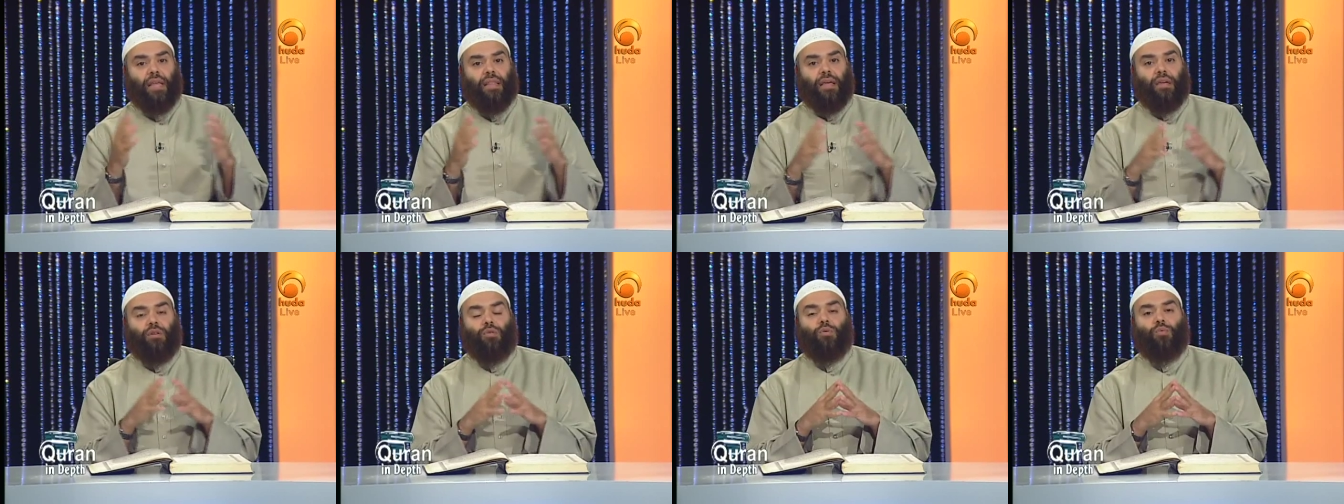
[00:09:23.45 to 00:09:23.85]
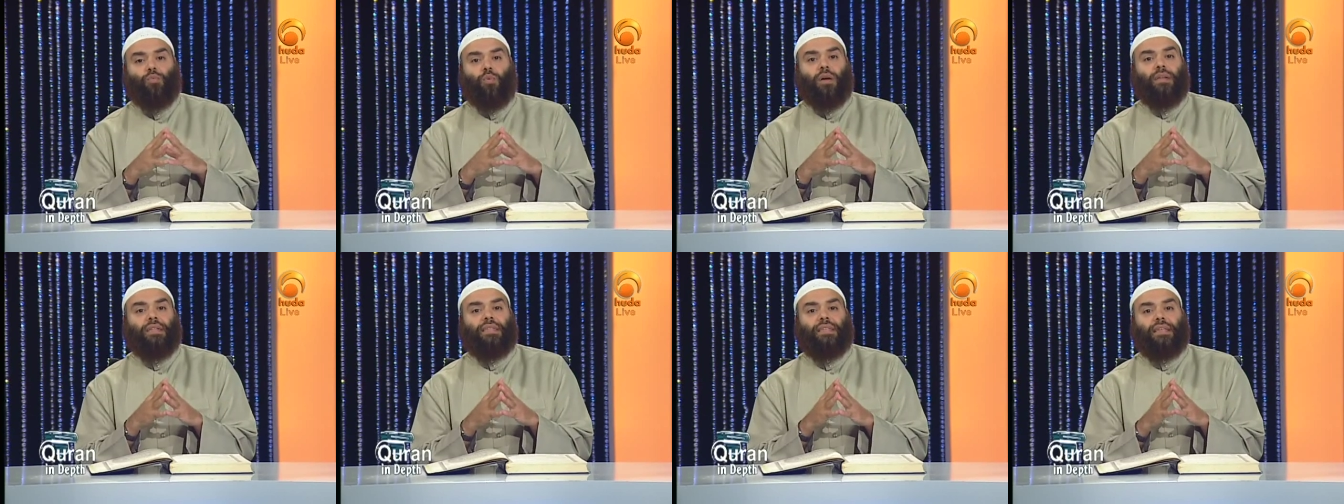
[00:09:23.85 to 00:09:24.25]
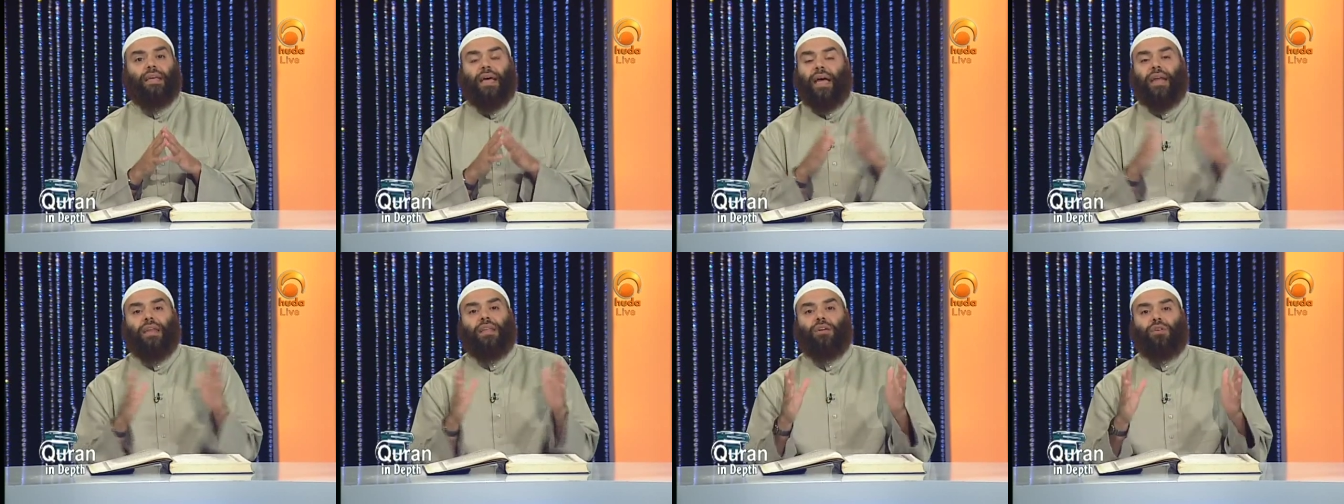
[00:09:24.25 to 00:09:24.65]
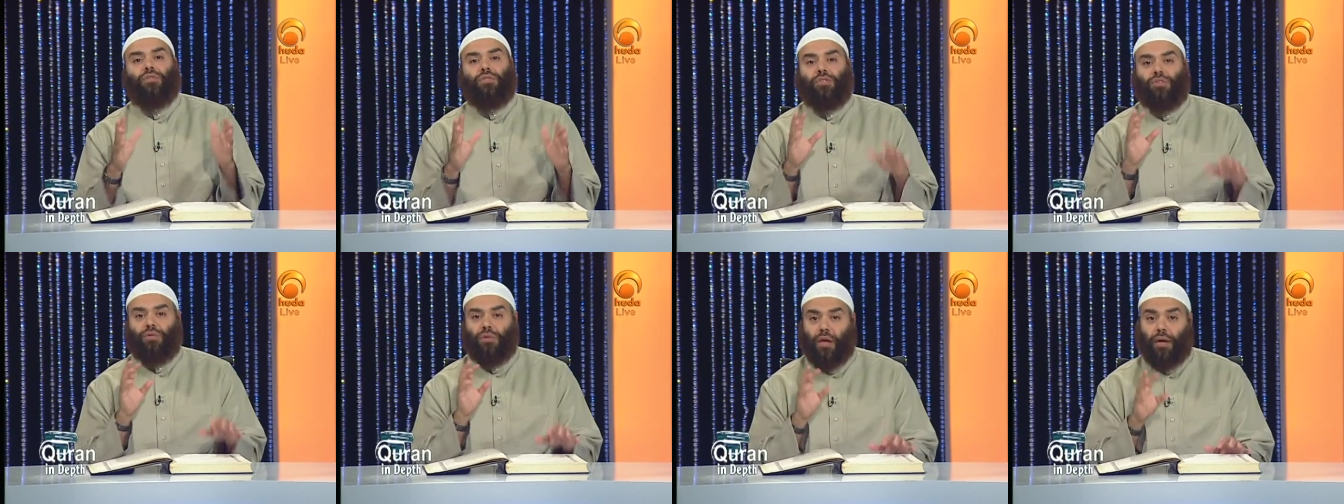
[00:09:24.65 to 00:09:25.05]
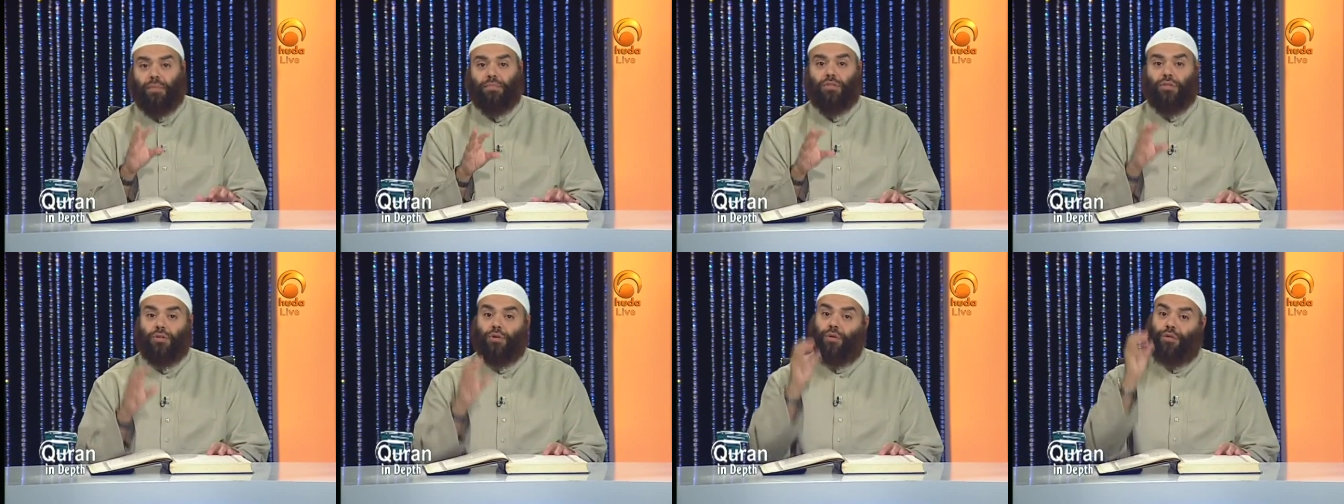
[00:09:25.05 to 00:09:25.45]
They don't want any good to
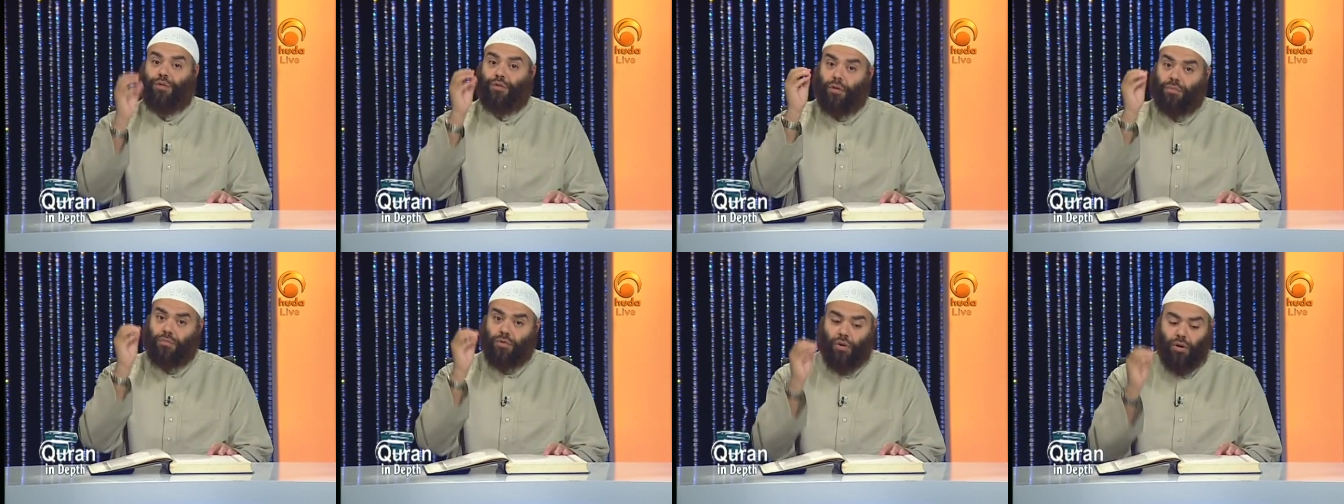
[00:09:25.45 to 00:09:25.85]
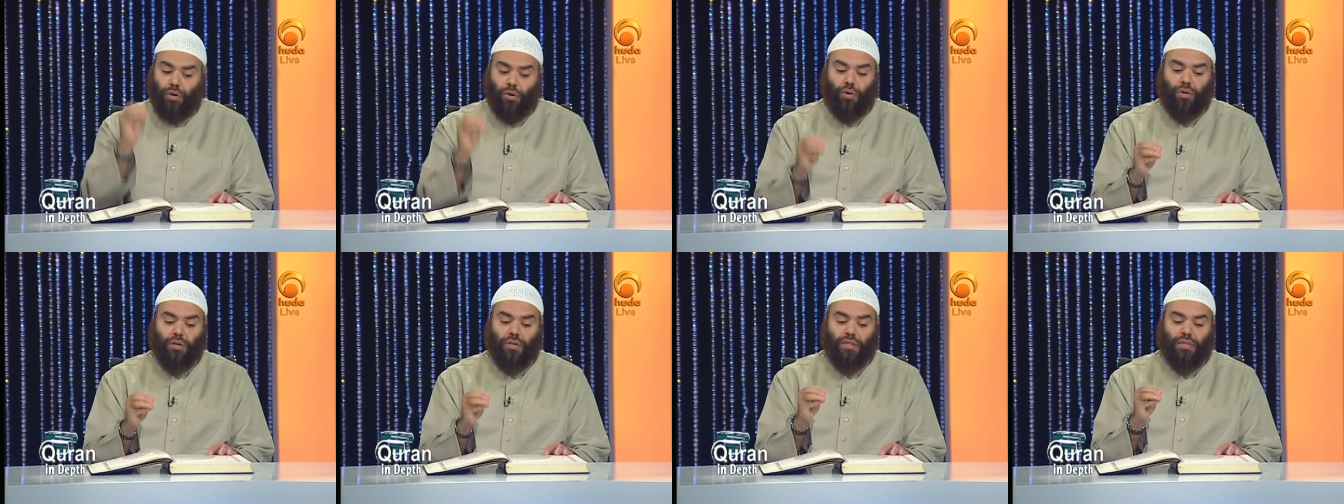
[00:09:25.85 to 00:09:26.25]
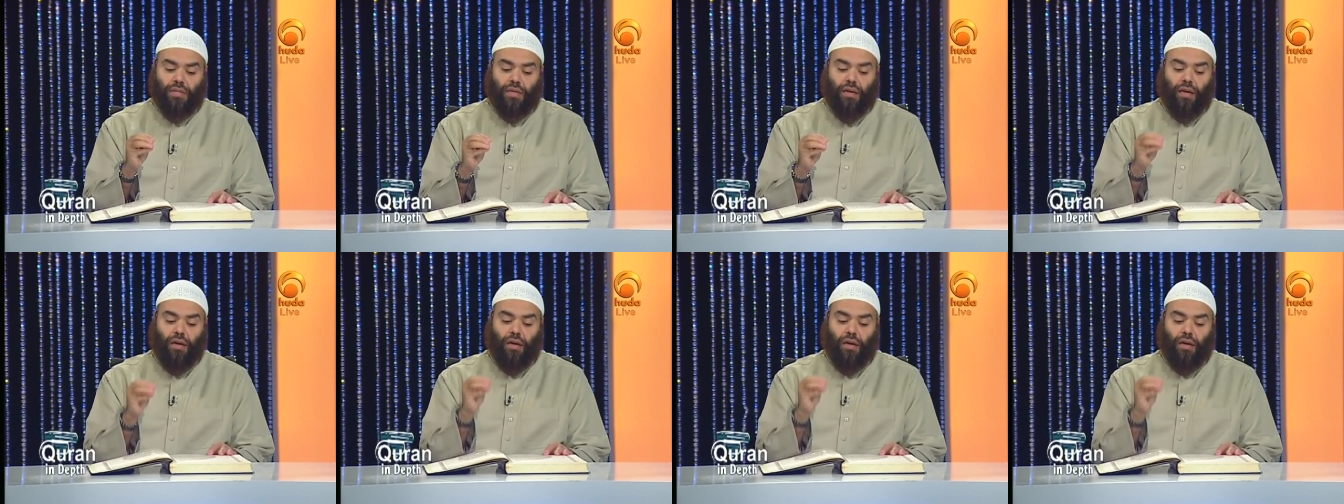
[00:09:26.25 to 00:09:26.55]
come to you from your Lord.